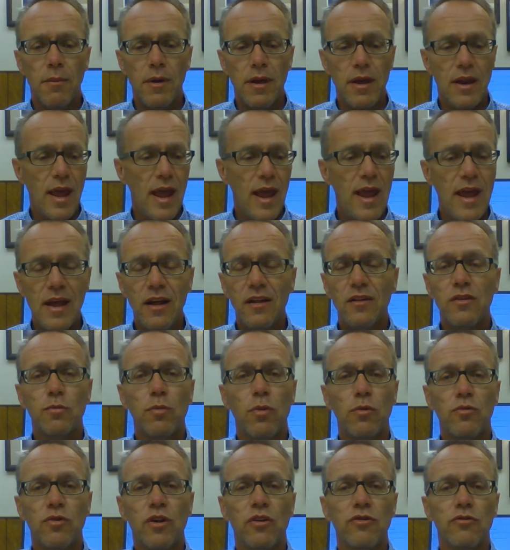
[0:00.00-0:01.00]
enhance
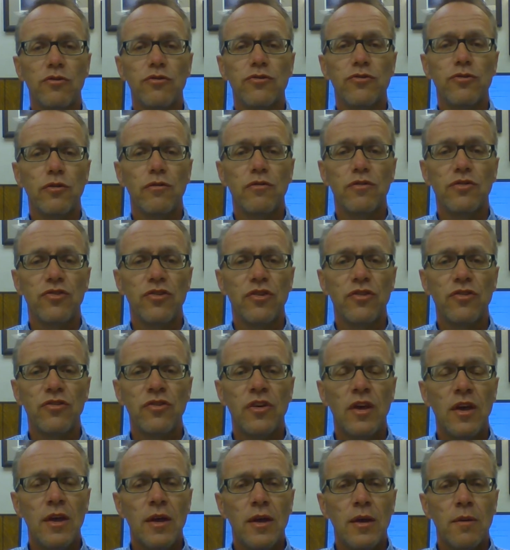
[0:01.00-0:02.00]
potential
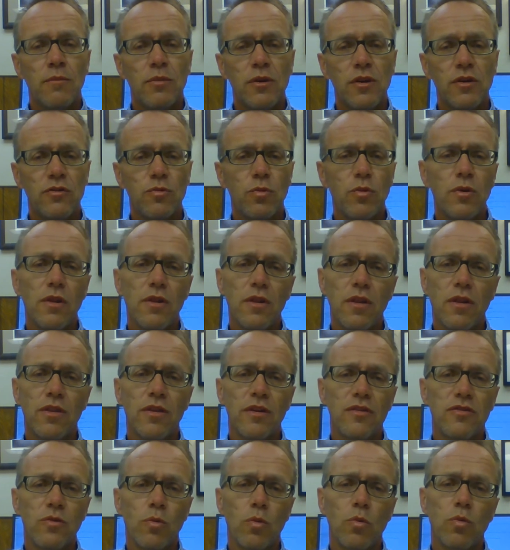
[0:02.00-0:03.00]
services, because one of the
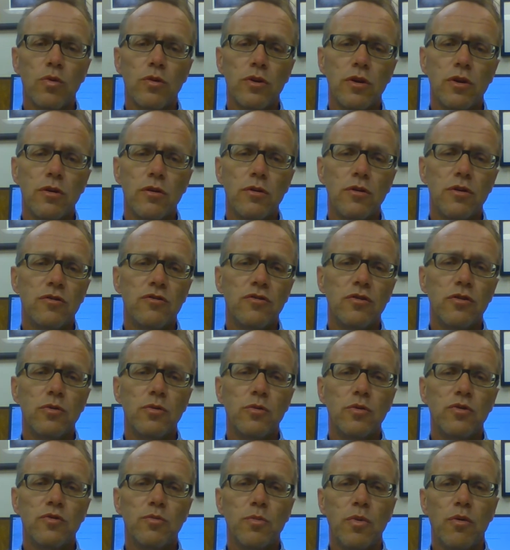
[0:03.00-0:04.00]
things that we're really going to look to
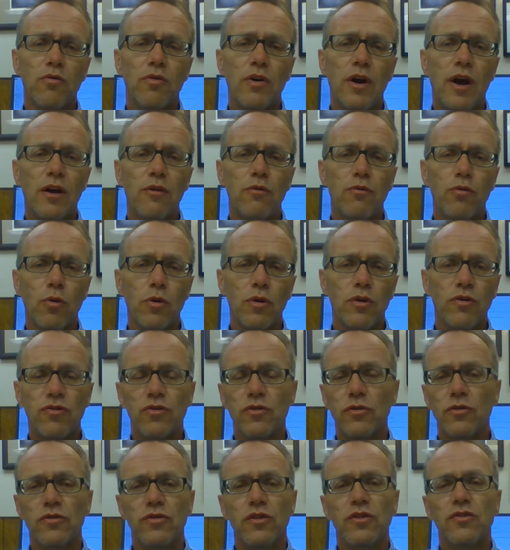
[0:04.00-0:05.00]
do is provide for
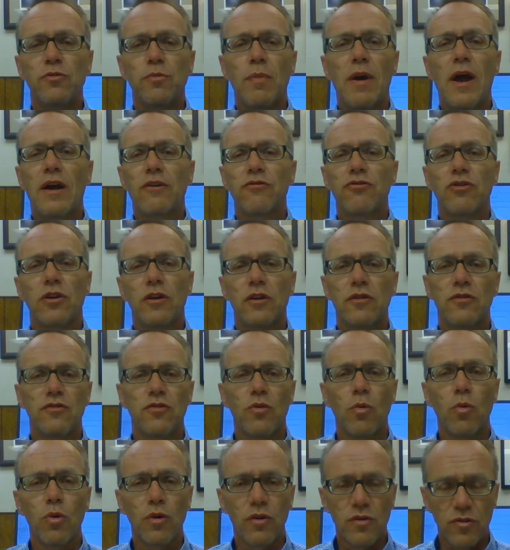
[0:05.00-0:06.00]
additional dispatching, and
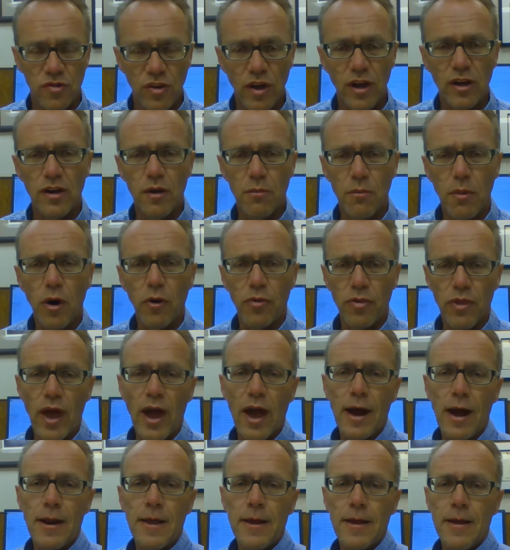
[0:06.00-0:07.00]
so we're excited about
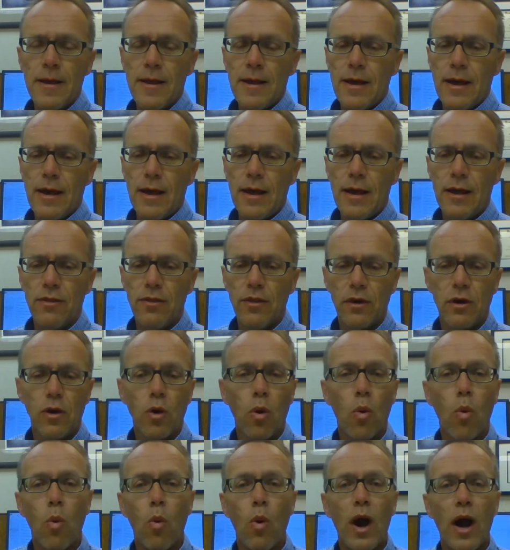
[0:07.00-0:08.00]
that and the
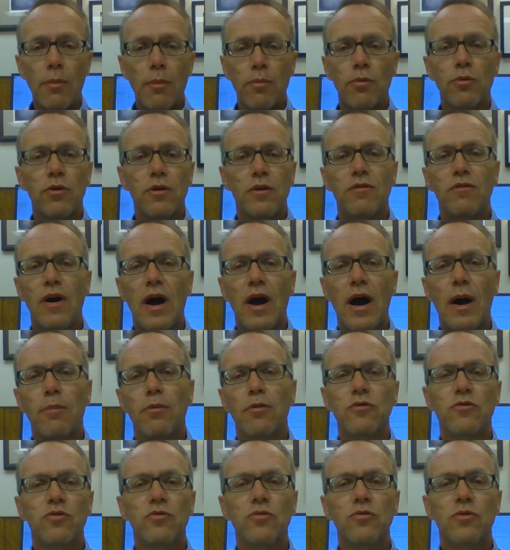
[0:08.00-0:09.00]
cooperative
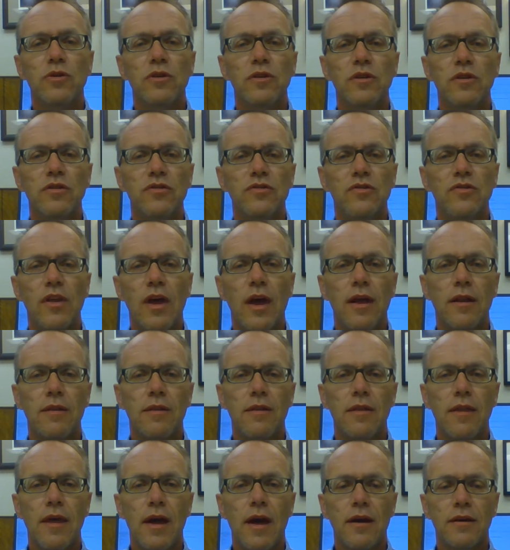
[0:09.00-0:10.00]
opportunities that
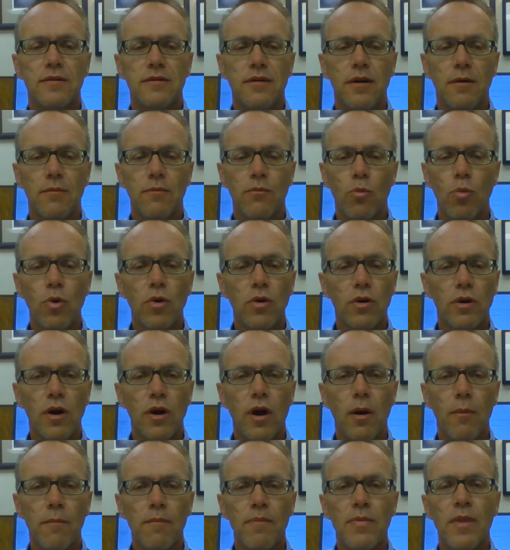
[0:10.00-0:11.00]
will
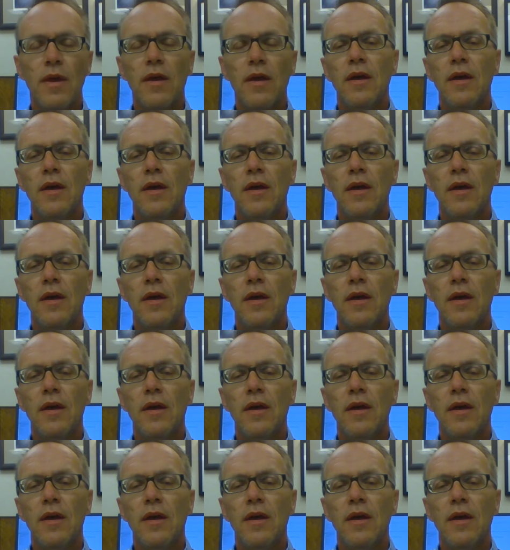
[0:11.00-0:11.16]
come.